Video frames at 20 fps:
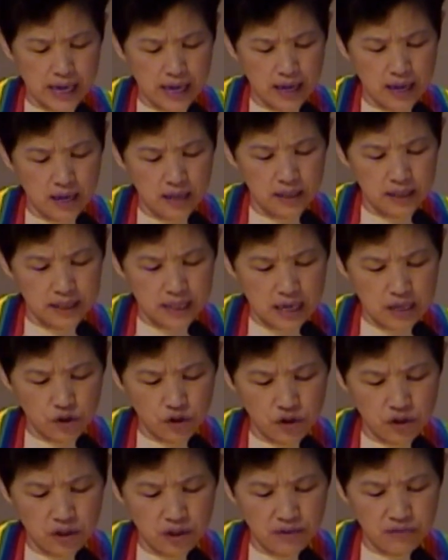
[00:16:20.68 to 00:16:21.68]

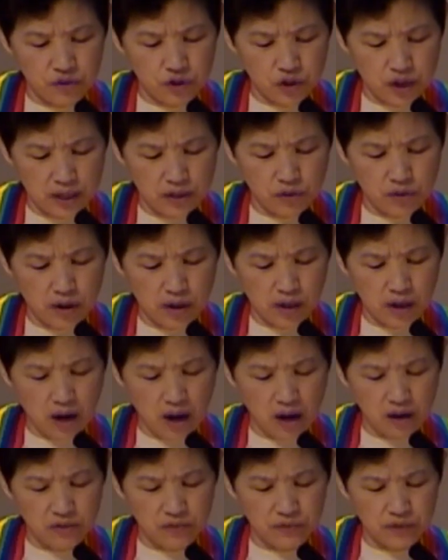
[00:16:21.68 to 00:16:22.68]
session of General
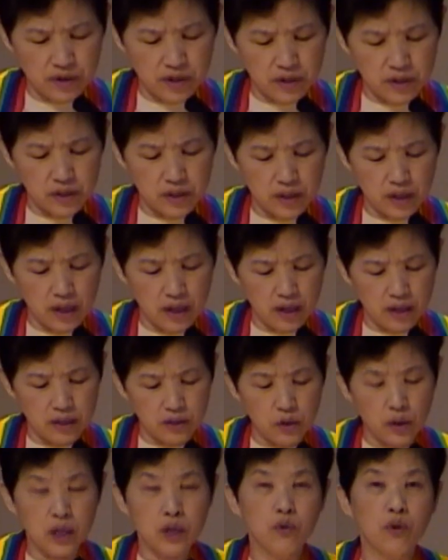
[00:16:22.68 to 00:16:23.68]
Conference. So
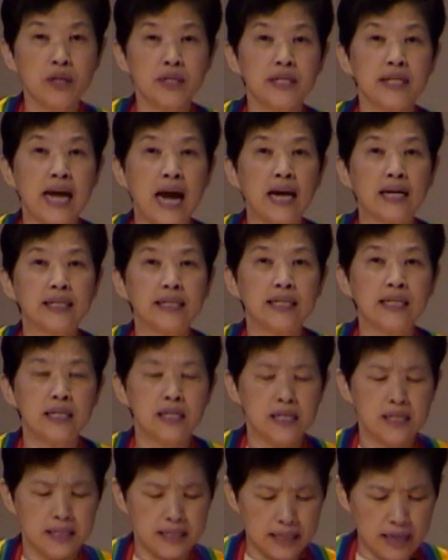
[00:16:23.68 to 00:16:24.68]
it was
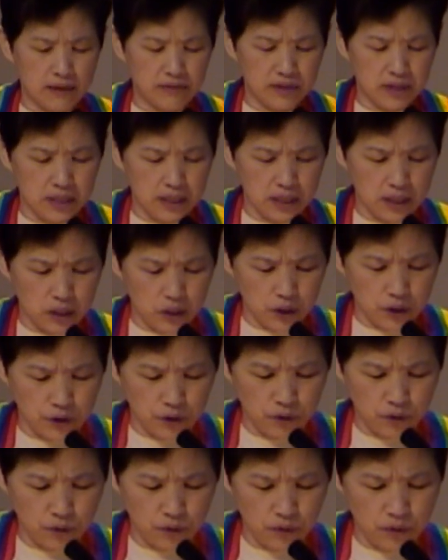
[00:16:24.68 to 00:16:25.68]

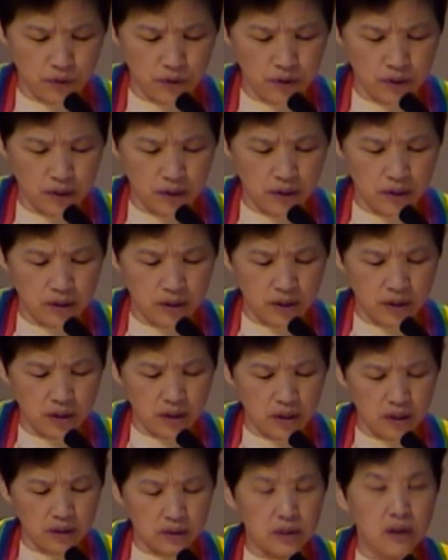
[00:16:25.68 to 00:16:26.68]
1972.
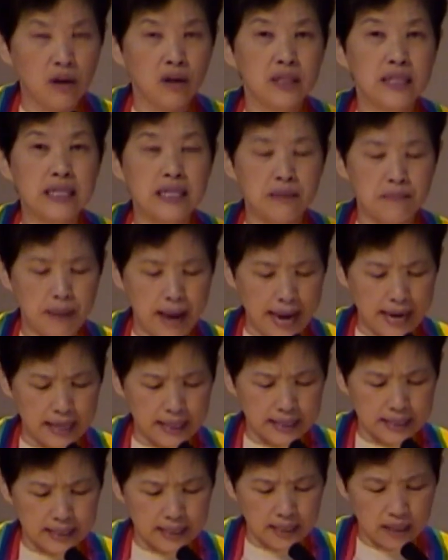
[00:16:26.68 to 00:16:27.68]
The
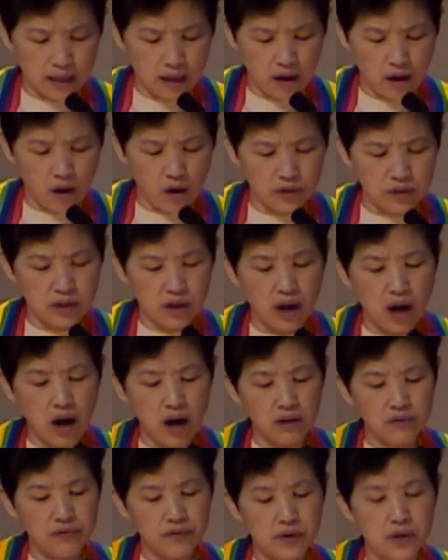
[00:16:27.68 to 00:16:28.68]
debate on the
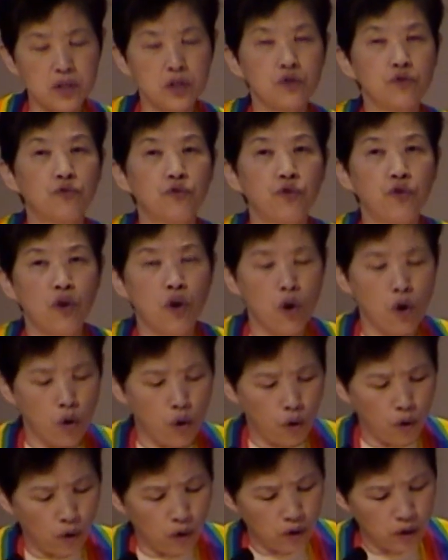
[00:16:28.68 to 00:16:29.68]
conference
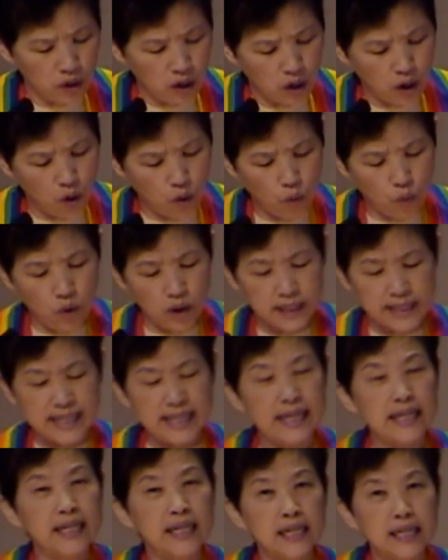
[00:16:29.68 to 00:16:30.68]
floor was
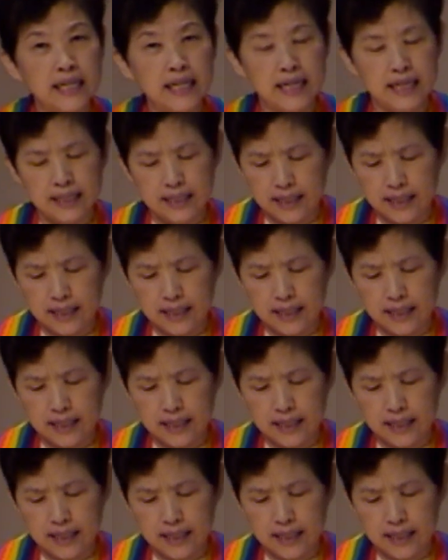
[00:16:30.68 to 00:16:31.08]
heated